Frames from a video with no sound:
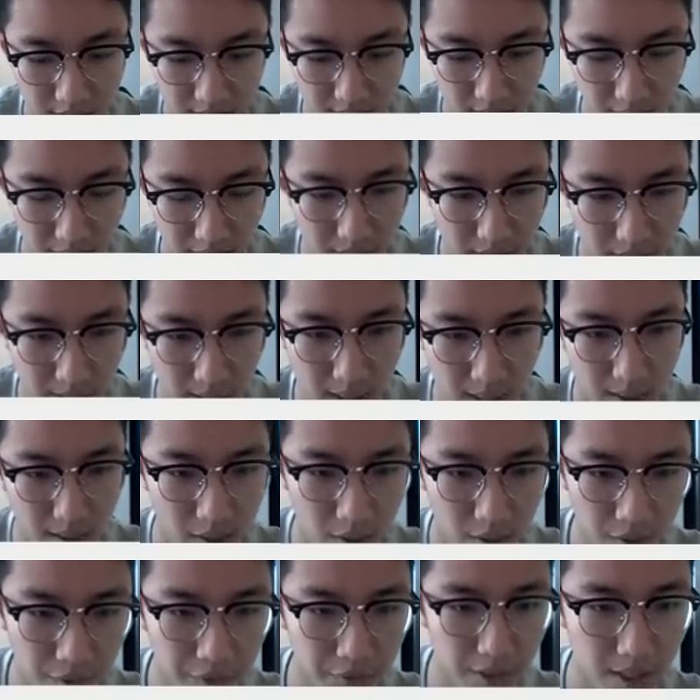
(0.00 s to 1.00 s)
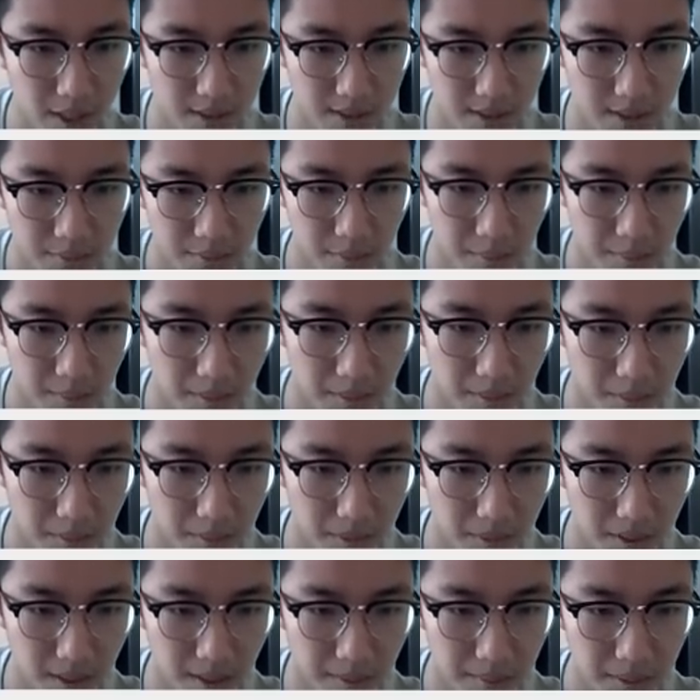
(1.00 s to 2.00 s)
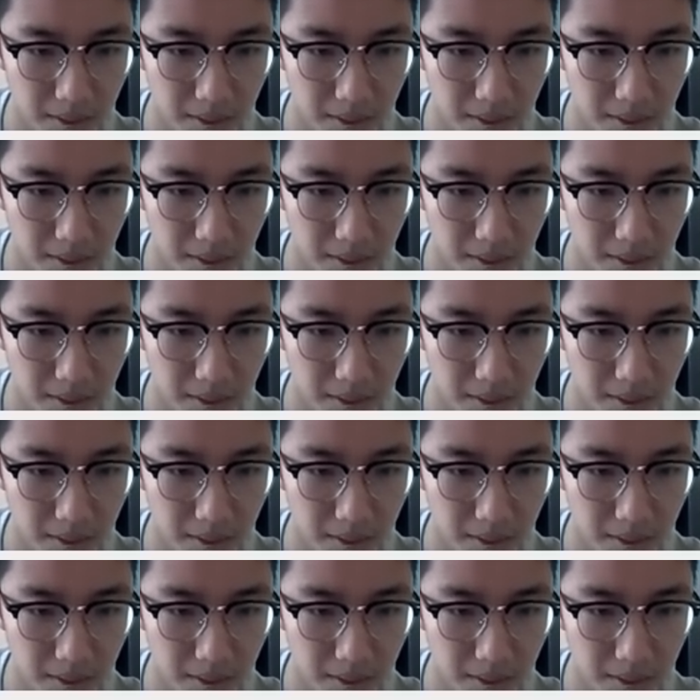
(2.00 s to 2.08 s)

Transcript: just leave it at that. Hopefully you guys can remember what that